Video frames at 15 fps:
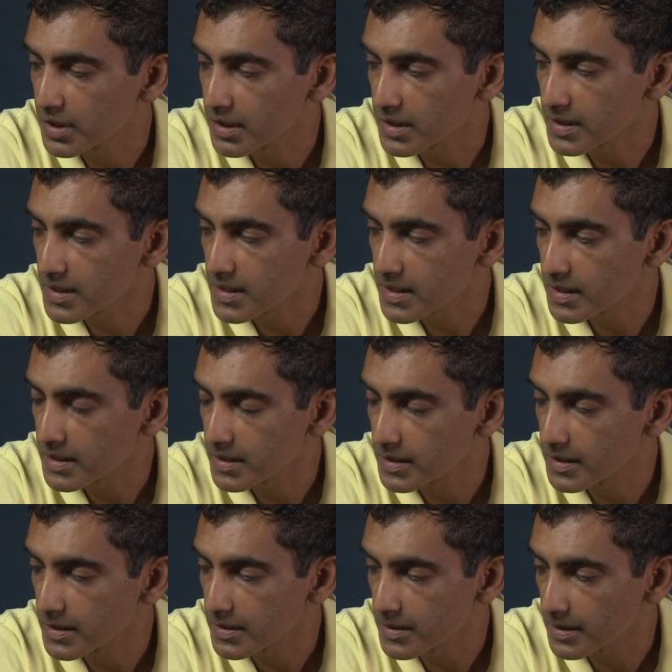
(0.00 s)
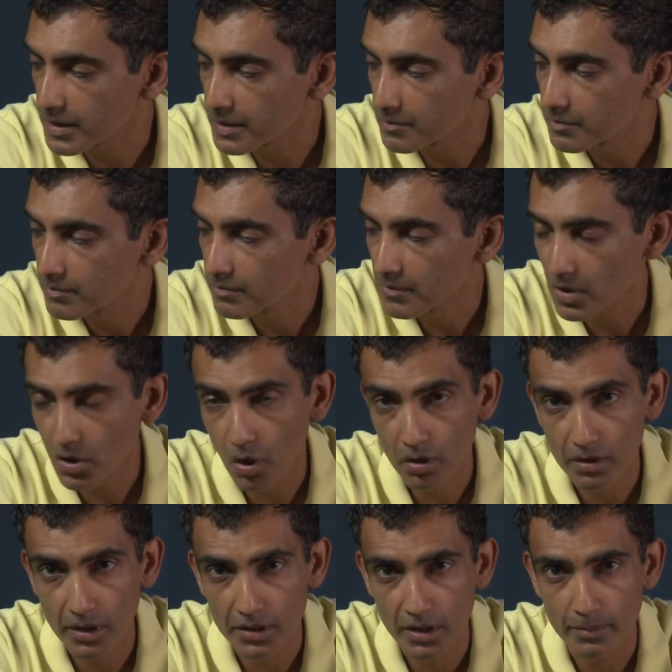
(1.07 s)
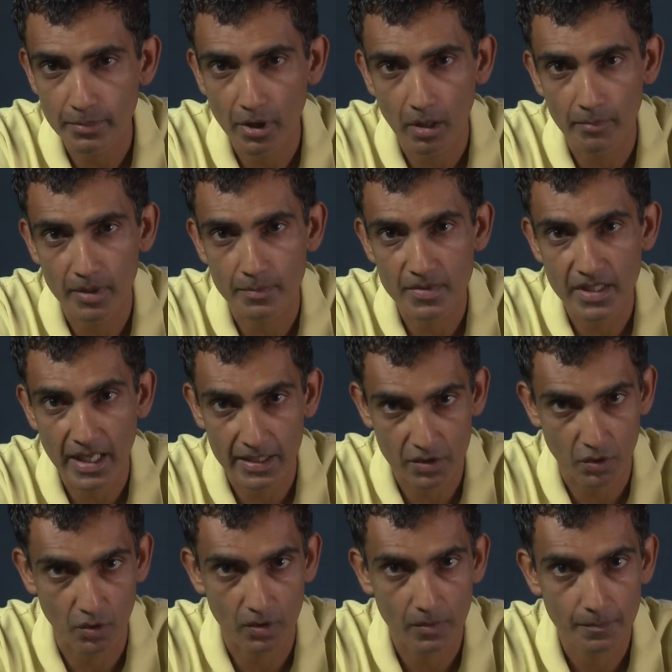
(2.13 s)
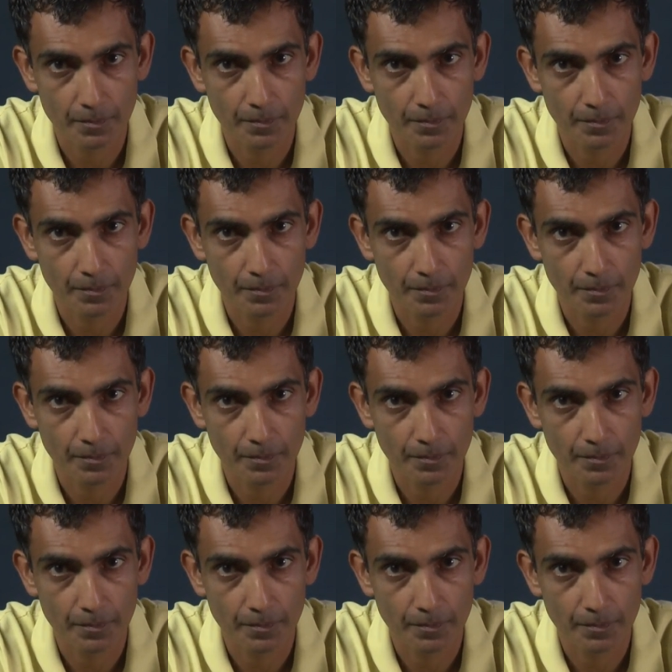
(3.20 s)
consider nonlinear problems at all.